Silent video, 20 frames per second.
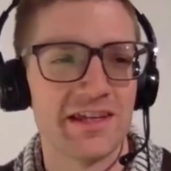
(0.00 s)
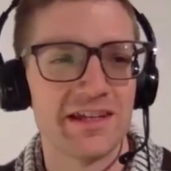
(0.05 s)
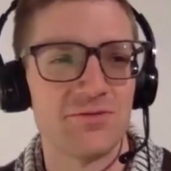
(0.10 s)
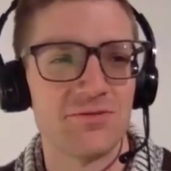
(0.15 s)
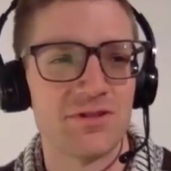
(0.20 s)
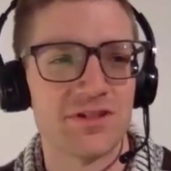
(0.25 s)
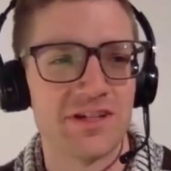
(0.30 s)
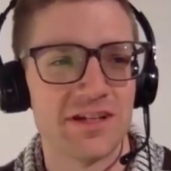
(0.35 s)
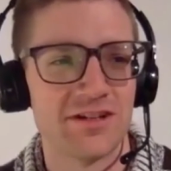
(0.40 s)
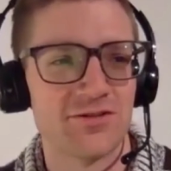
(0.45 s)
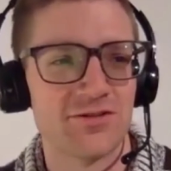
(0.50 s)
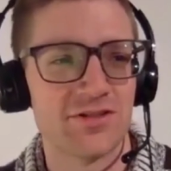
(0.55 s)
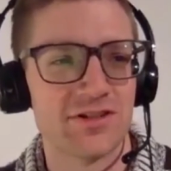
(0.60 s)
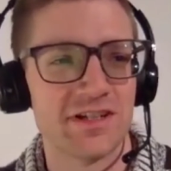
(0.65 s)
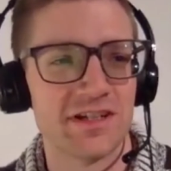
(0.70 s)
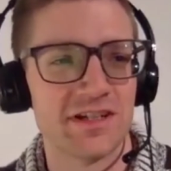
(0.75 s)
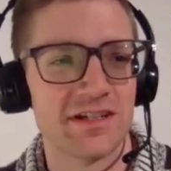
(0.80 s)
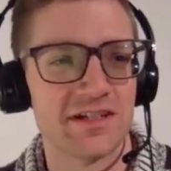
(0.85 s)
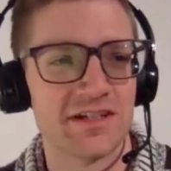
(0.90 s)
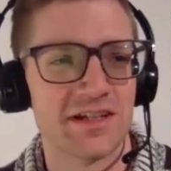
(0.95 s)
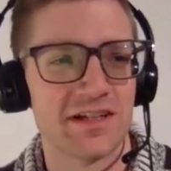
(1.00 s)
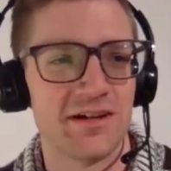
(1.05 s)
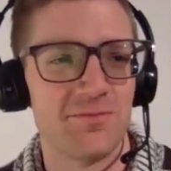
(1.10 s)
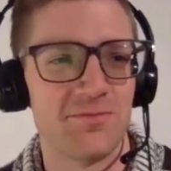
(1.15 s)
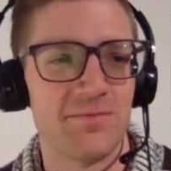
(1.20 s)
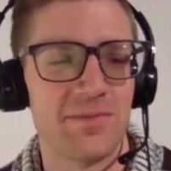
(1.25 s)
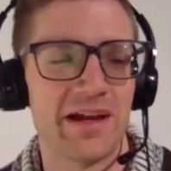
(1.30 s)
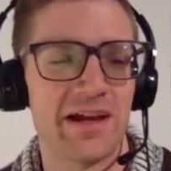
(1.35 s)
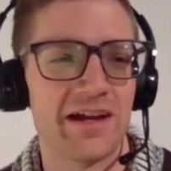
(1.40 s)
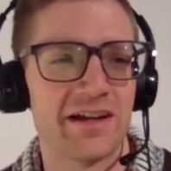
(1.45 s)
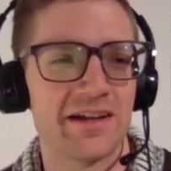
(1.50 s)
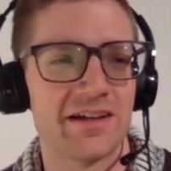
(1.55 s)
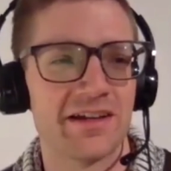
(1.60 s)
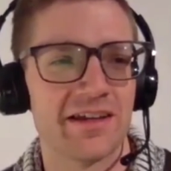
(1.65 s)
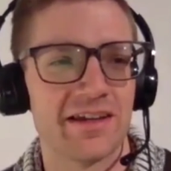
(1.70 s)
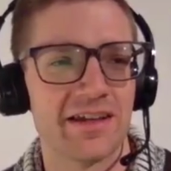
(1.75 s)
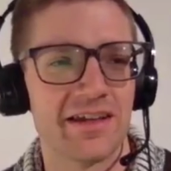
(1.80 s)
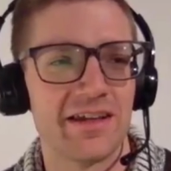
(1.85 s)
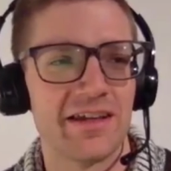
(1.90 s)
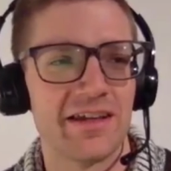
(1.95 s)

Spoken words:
And it was interesting to come back.